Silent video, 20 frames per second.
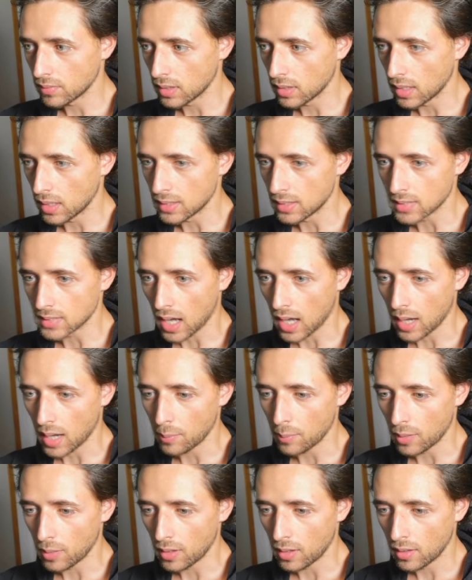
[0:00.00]

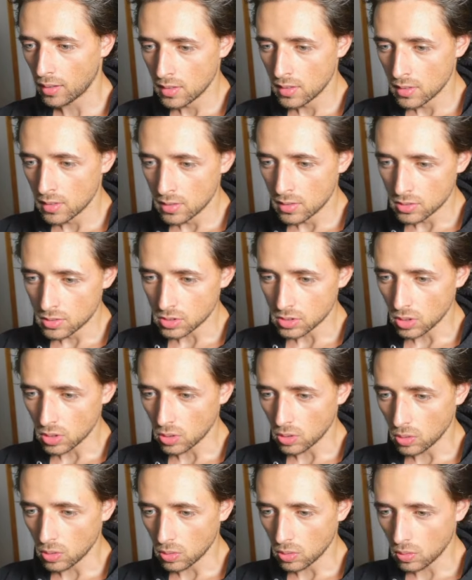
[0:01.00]
timer.
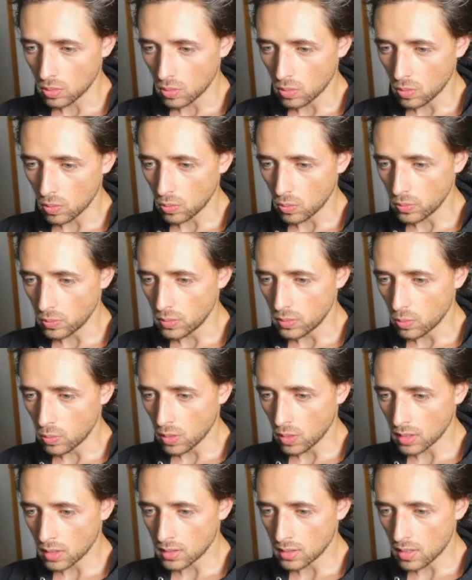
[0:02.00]
So we
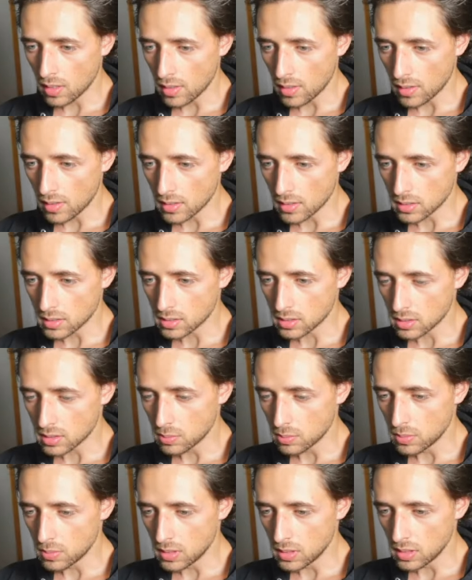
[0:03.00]
want this to
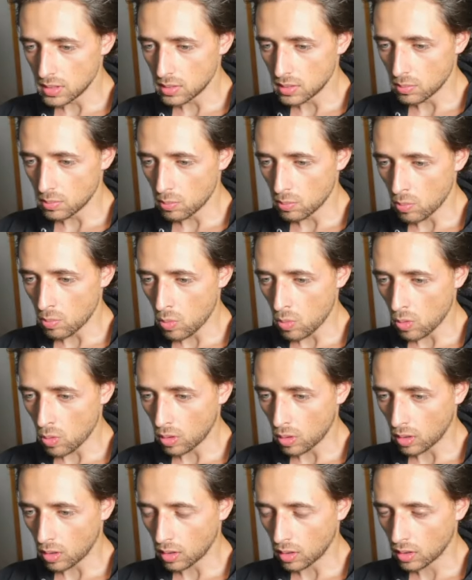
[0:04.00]
be
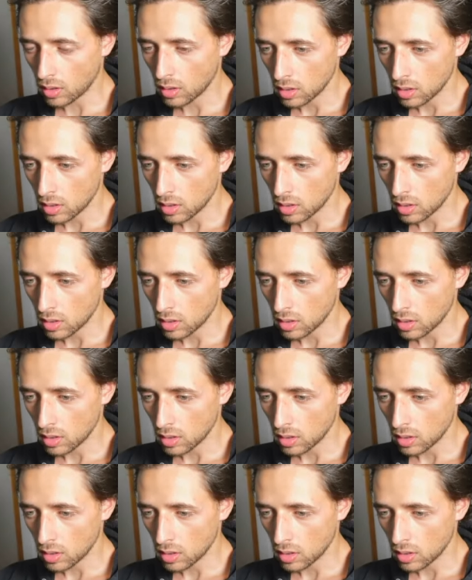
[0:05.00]
more